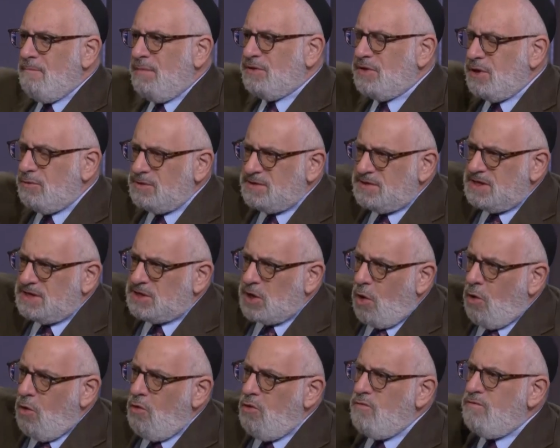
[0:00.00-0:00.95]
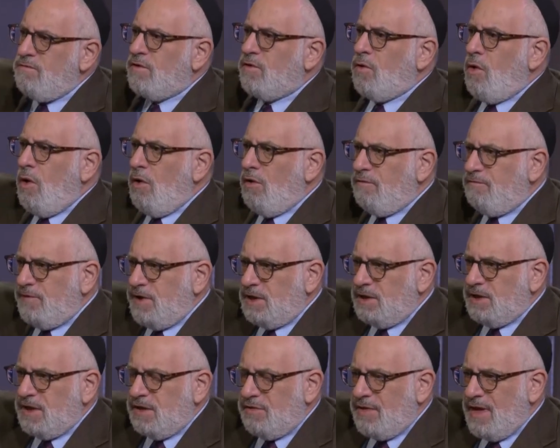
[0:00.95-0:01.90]
But there was this overall
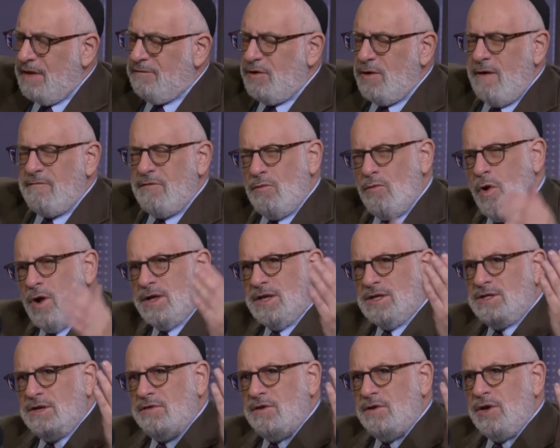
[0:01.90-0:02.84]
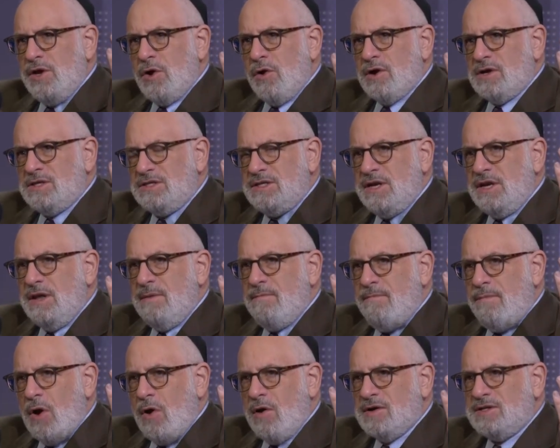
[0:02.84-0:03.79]
feeling that if you ever walk into the New York City
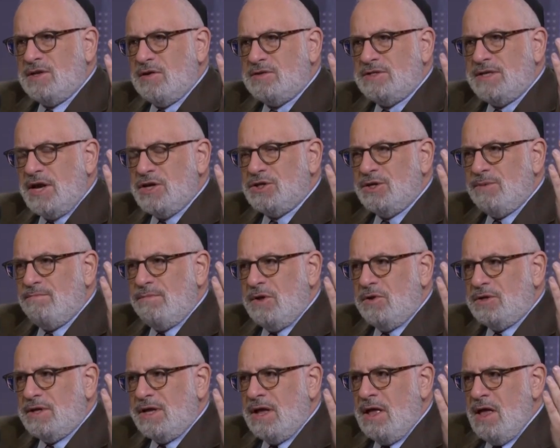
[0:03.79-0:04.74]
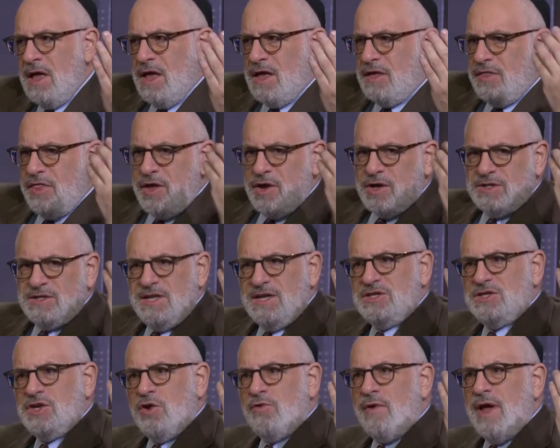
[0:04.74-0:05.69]
Bar Association building, there's
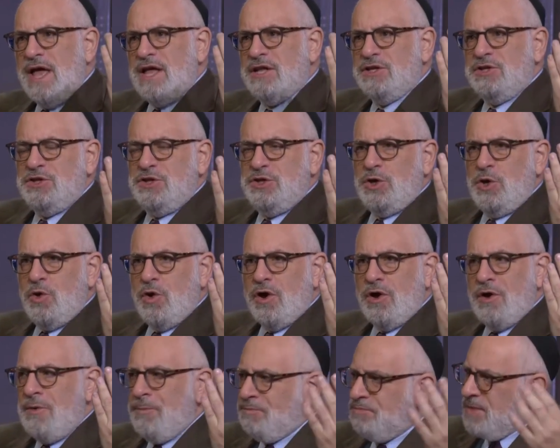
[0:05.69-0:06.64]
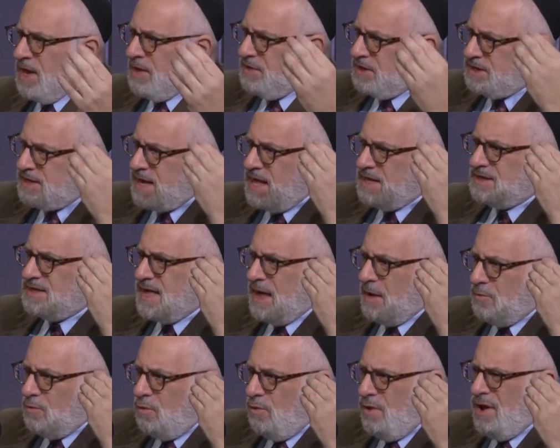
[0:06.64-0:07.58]
this grandeur, the sense
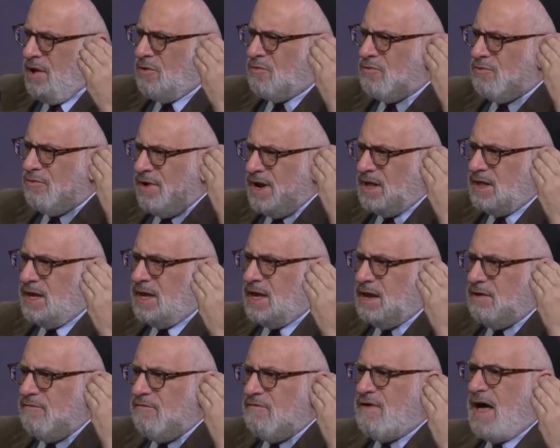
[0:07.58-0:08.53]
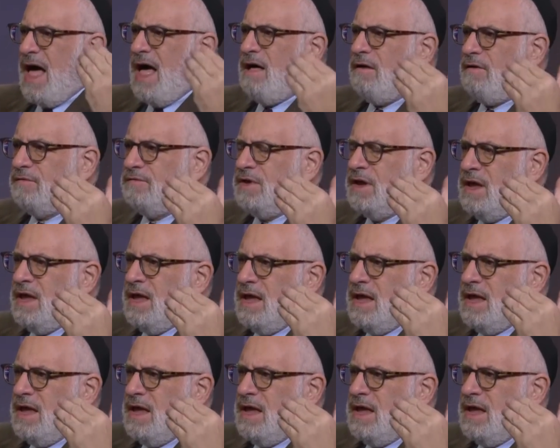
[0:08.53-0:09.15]
that we are really involved,